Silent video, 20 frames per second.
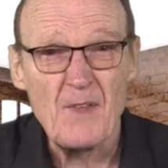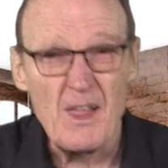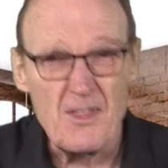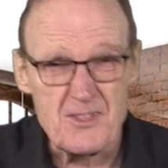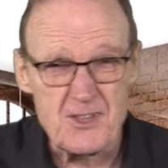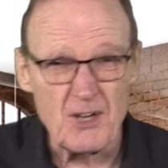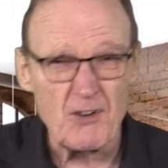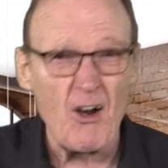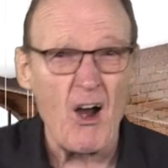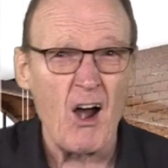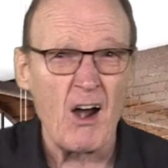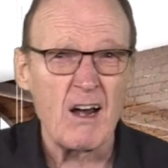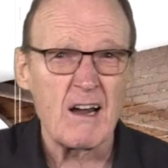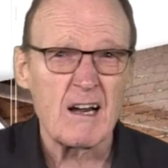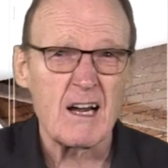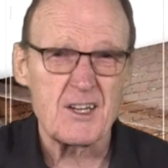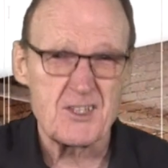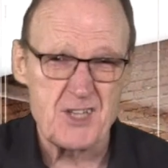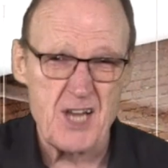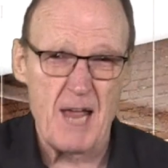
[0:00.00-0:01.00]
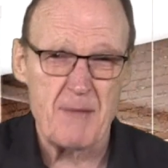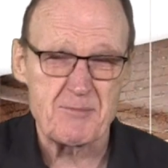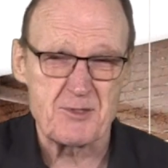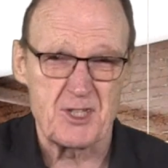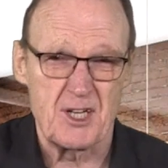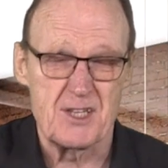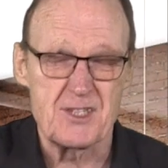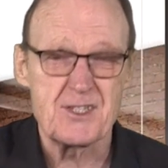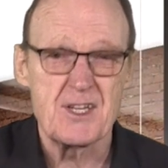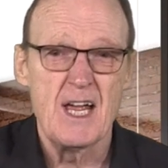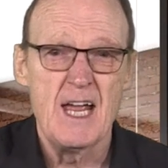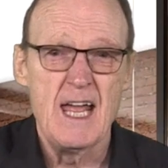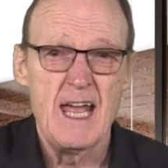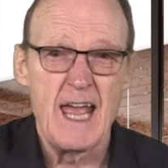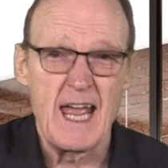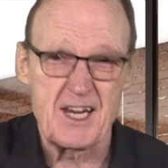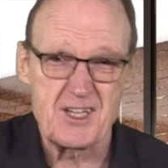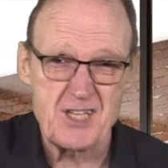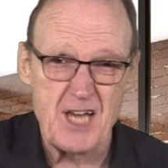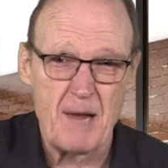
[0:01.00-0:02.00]
There are exemptions.
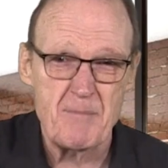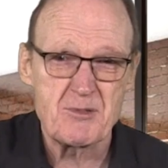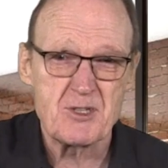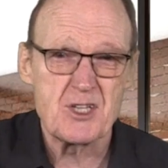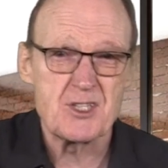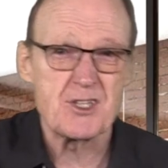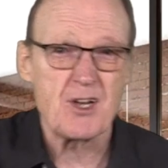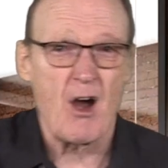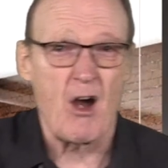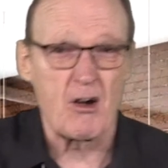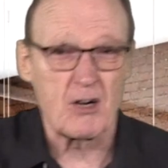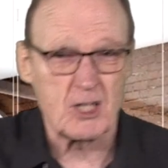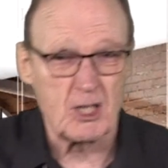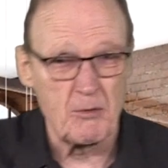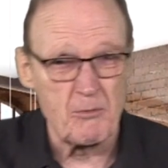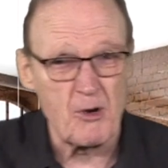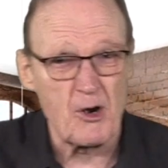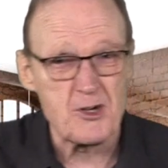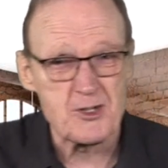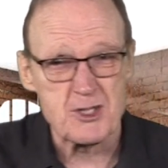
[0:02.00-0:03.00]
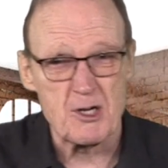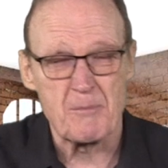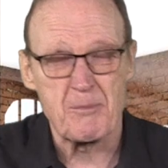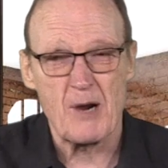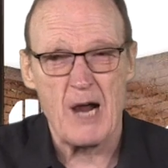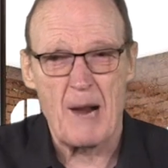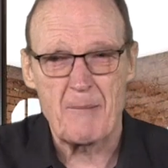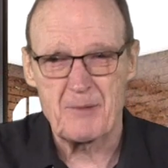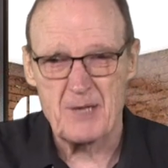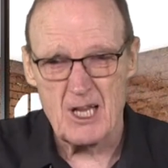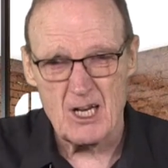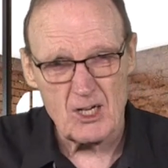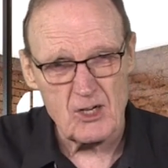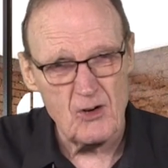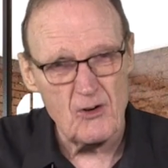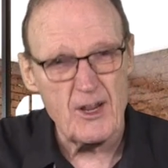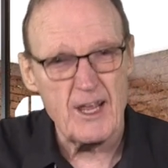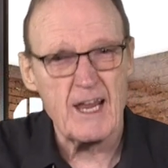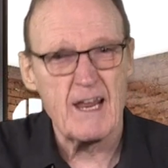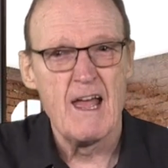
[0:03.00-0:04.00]
Exemptions are commercial property,
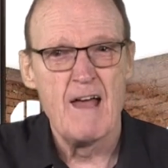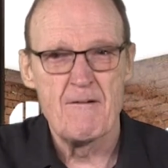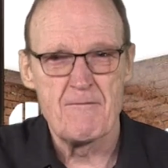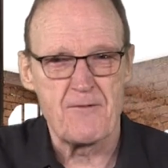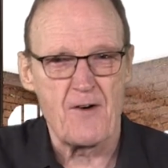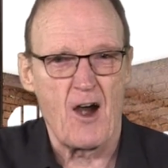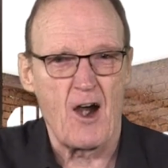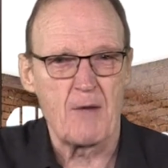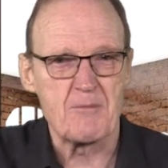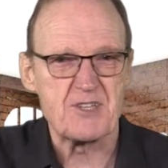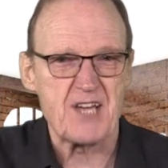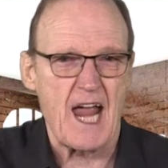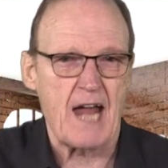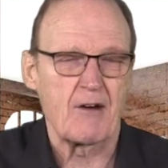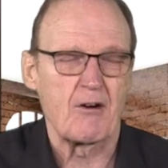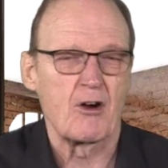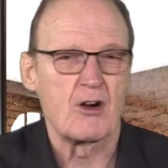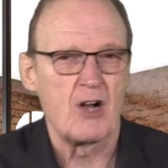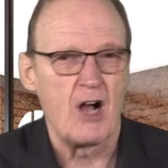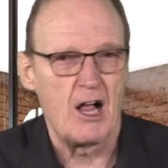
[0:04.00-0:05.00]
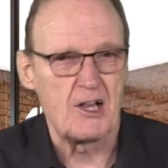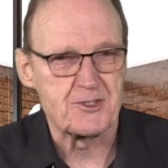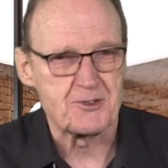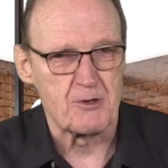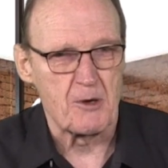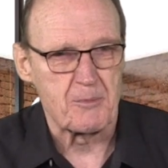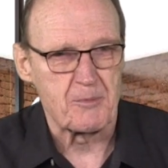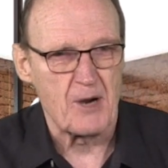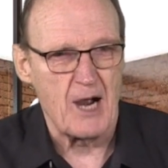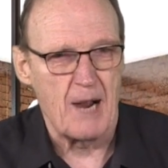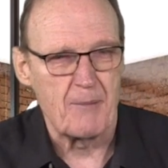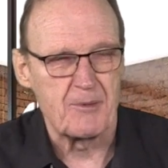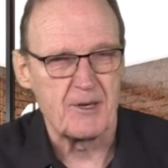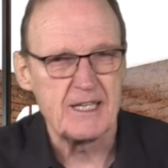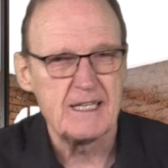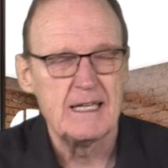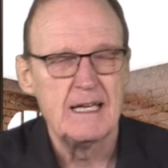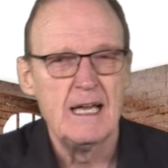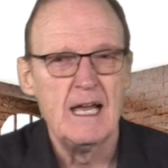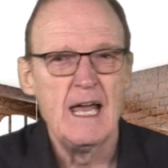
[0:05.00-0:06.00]
including farms, agricultural property.